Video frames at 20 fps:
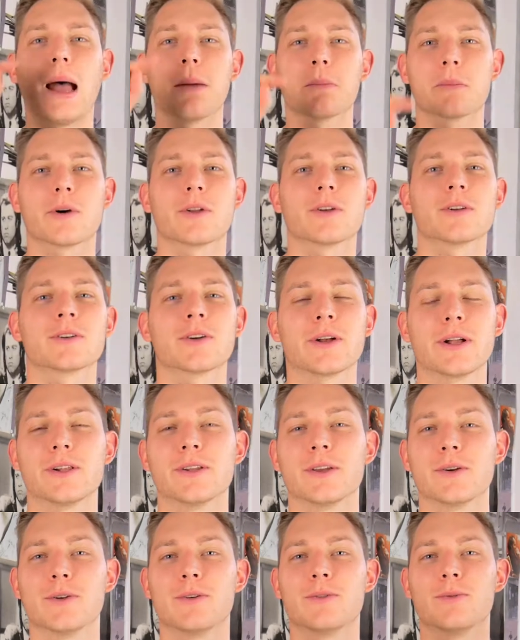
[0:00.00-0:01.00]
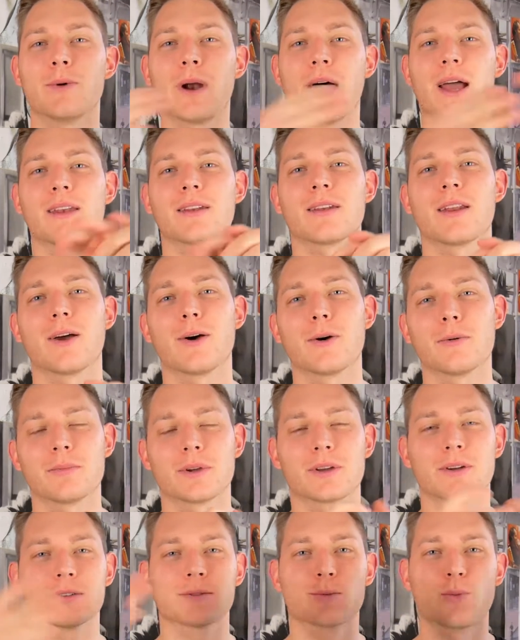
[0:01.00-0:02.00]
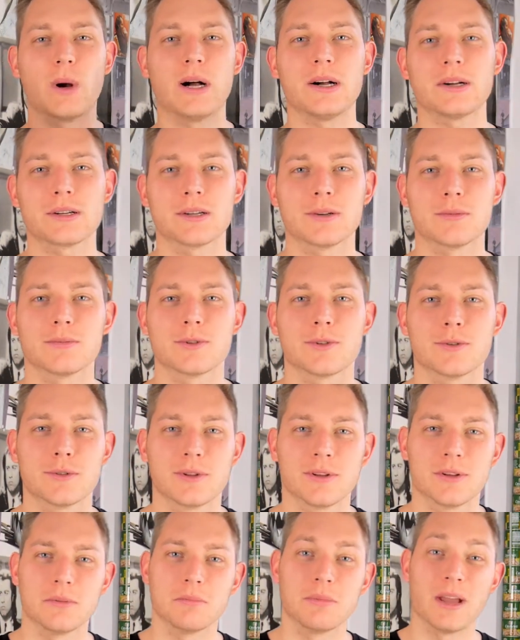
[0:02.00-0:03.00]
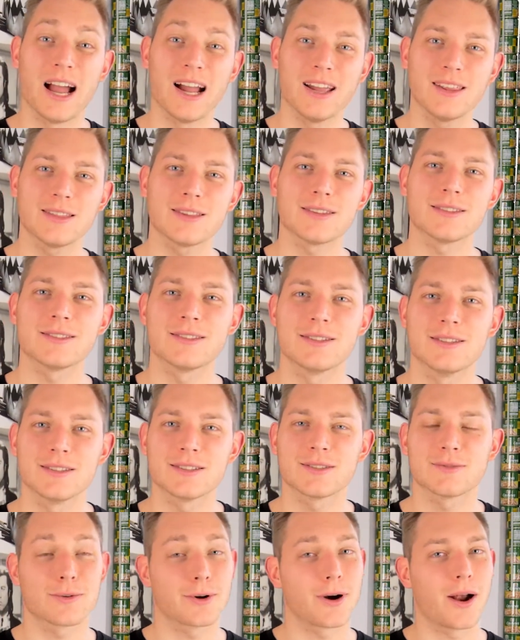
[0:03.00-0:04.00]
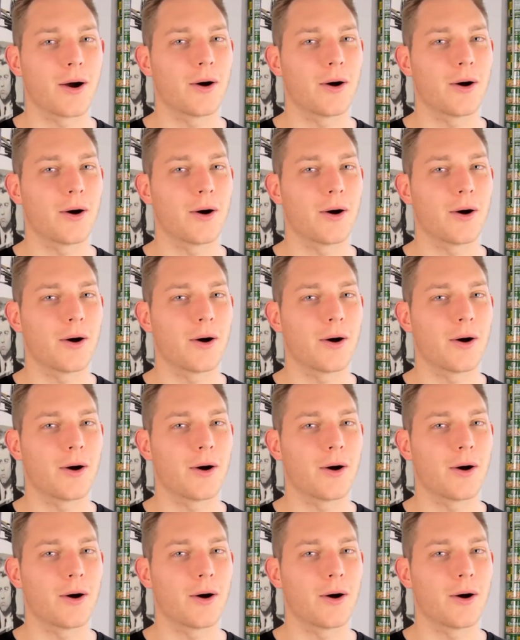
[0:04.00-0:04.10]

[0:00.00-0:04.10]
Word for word: I'm gonna tell you right now because welcome to the behind the scenes for